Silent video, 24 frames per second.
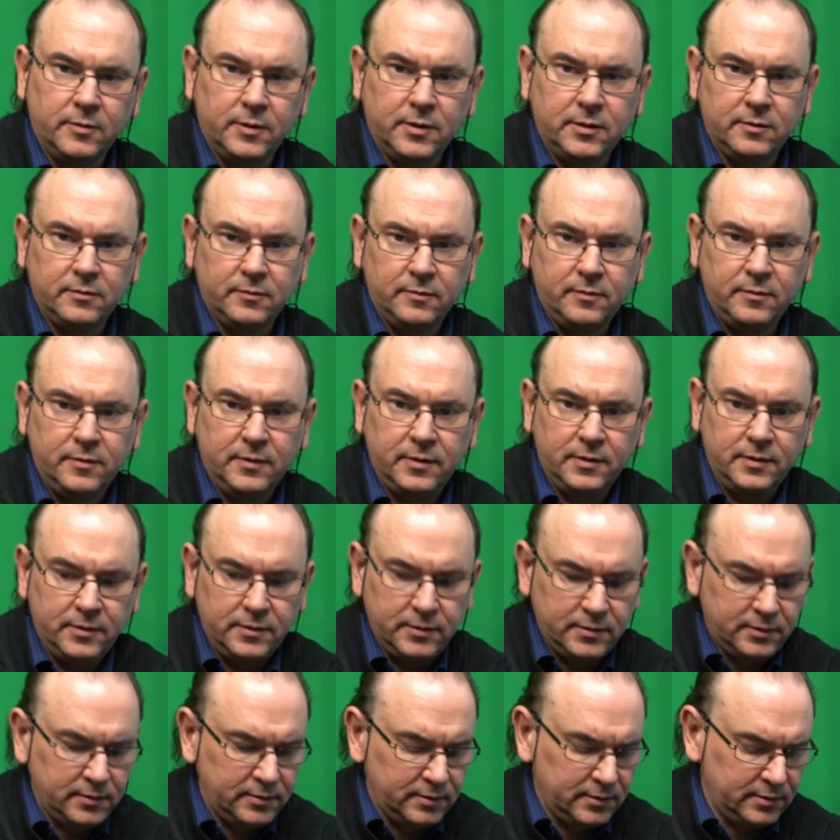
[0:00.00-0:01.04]
one,
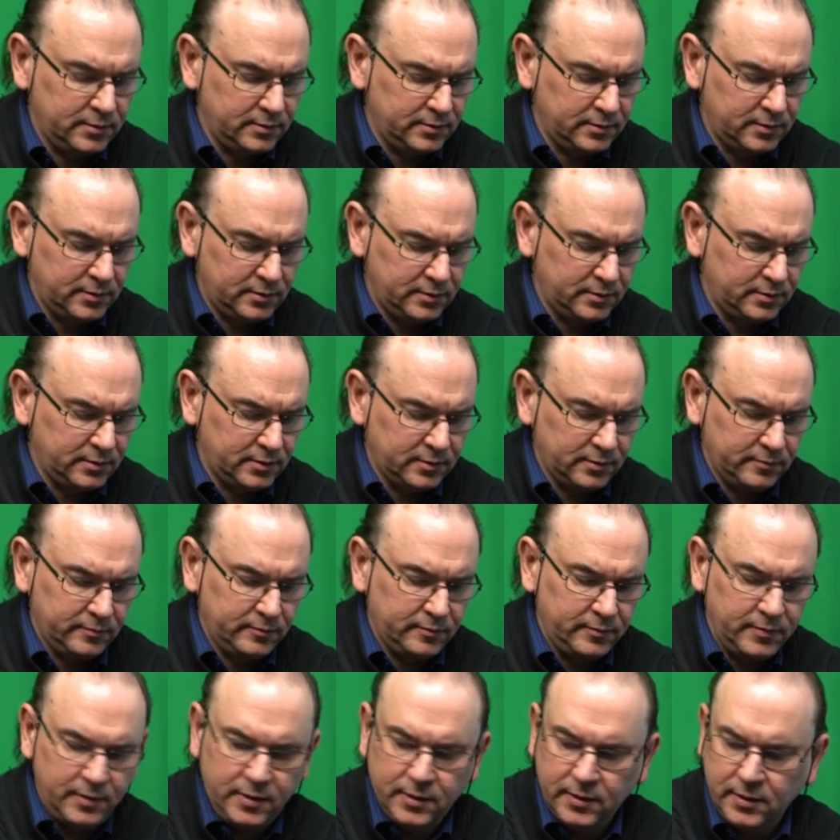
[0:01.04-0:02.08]
and then
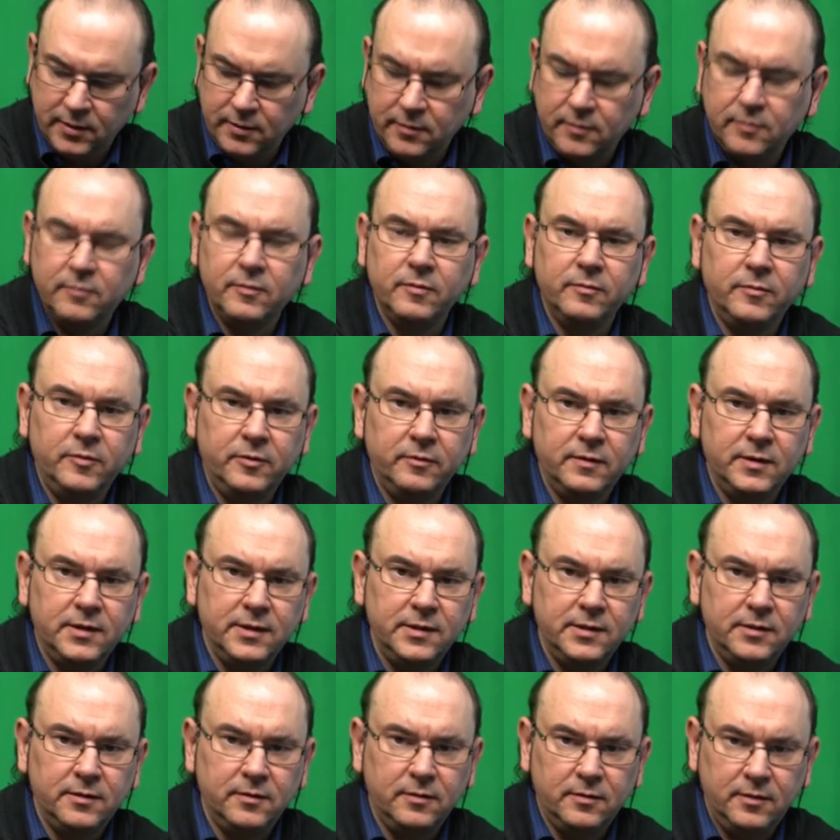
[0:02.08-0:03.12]
move
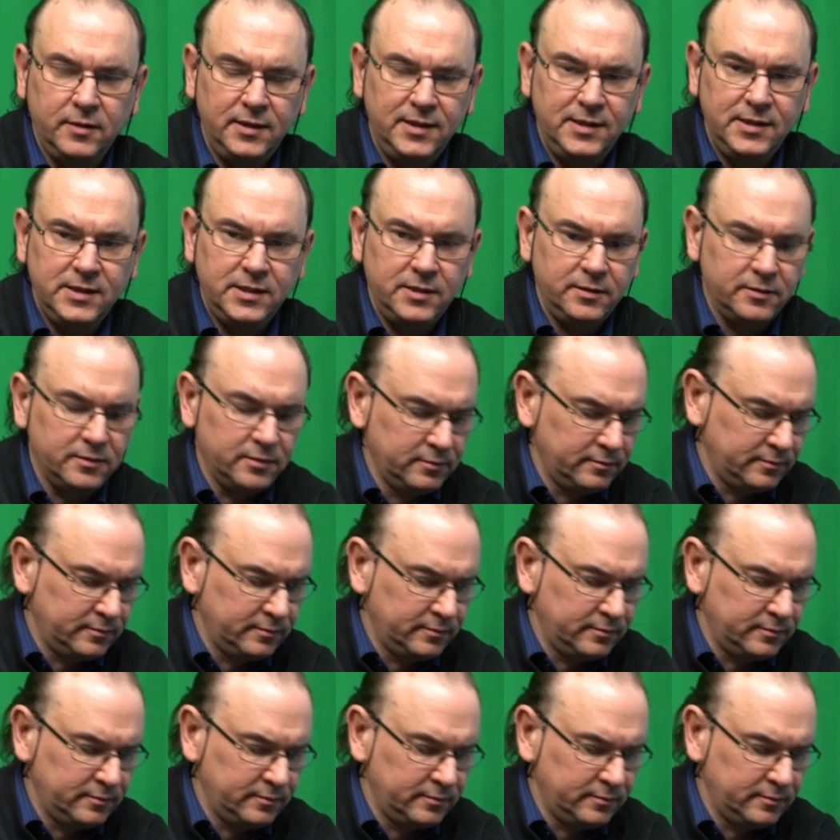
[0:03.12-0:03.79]
it easier.